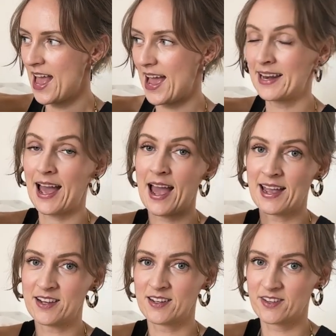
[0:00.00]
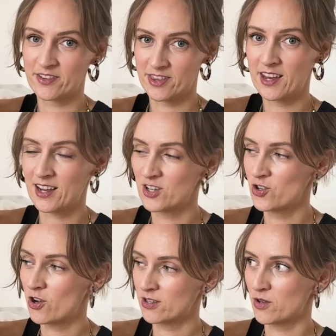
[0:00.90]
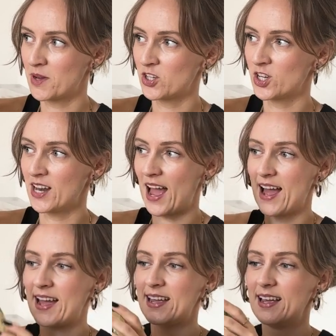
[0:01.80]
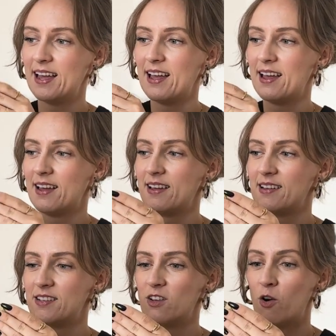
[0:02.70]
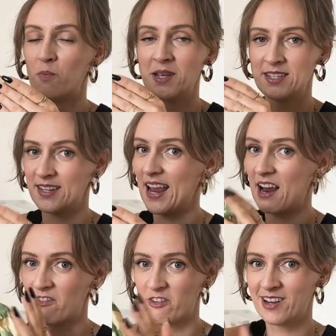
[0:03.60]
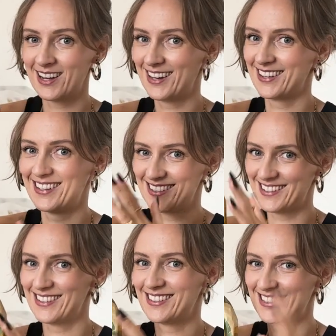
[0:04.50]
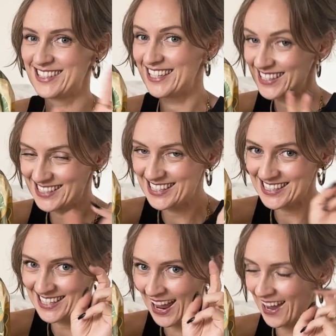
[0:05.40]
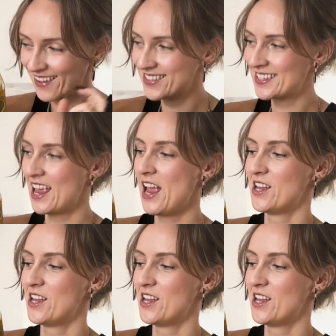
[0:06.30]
And I think I should also mention I omitted every details.